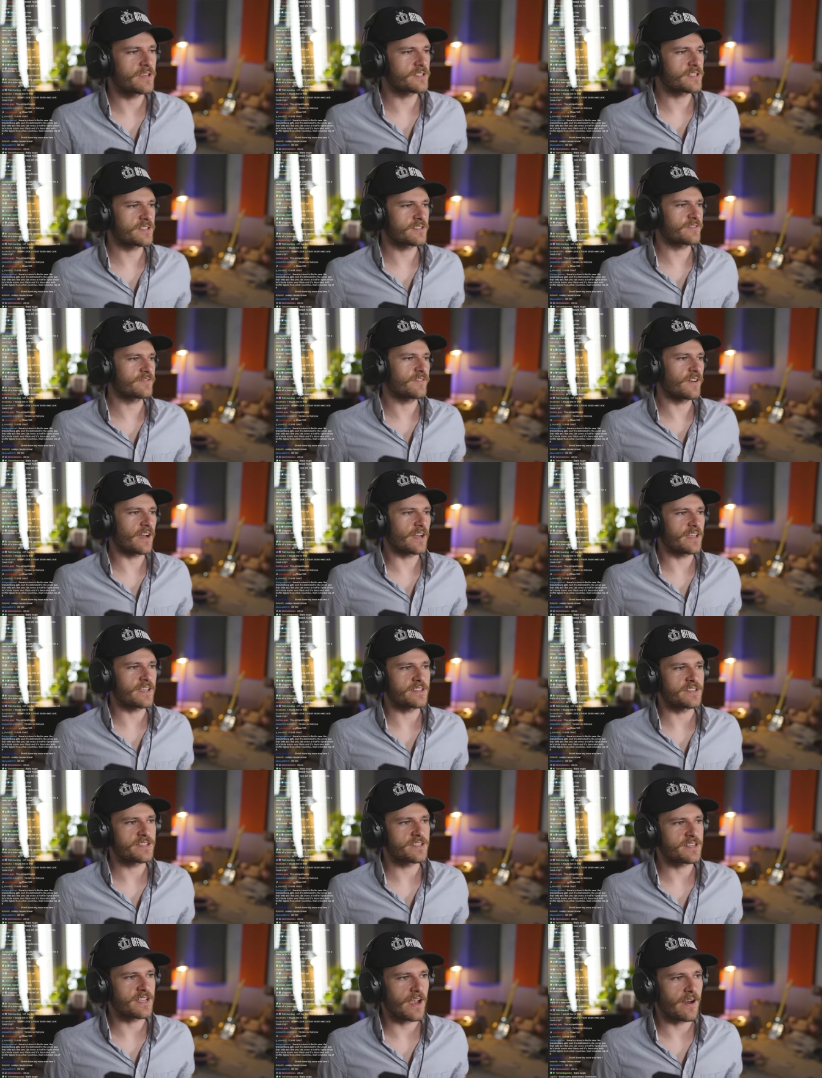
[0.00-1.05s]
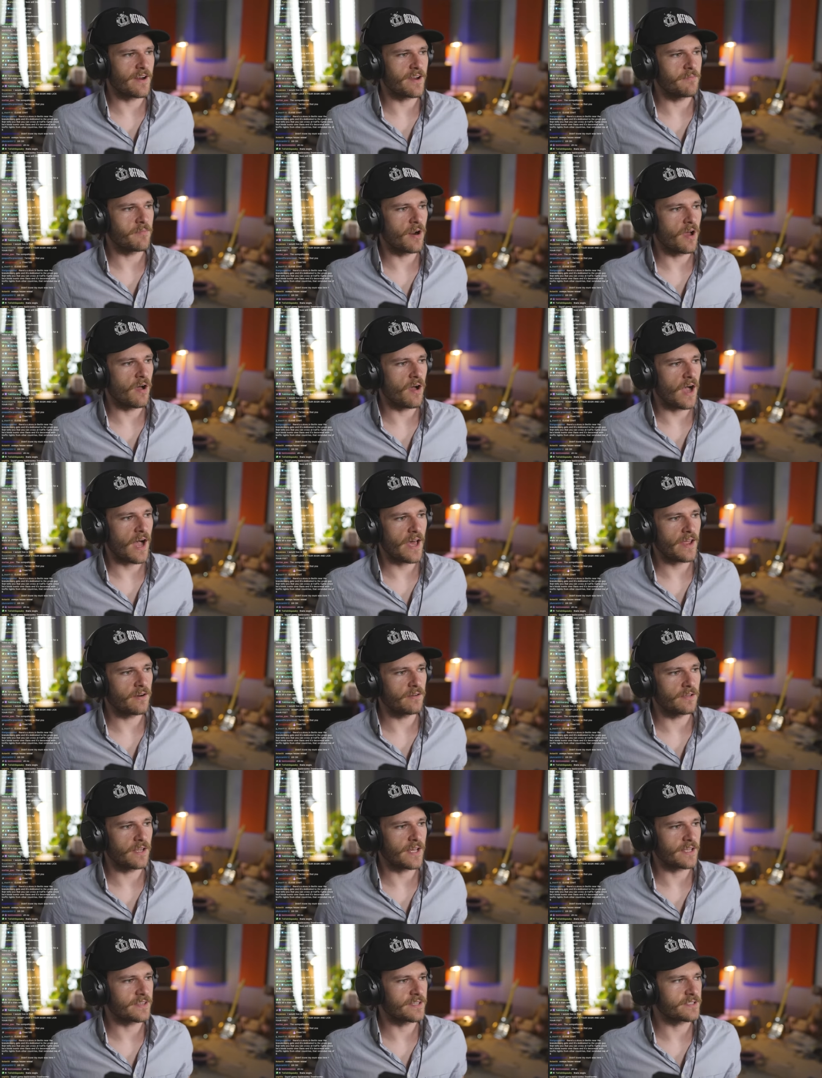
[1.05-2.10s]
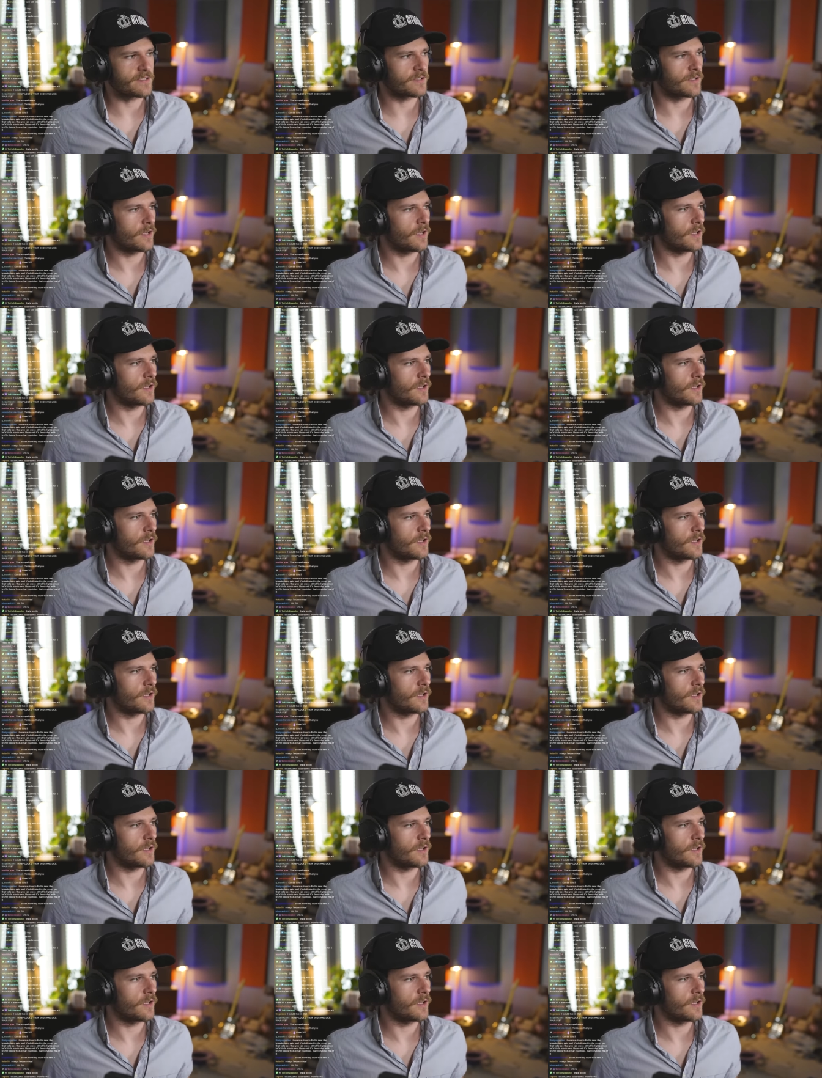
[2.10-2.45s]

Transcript: this is scary, bro. I don't like this at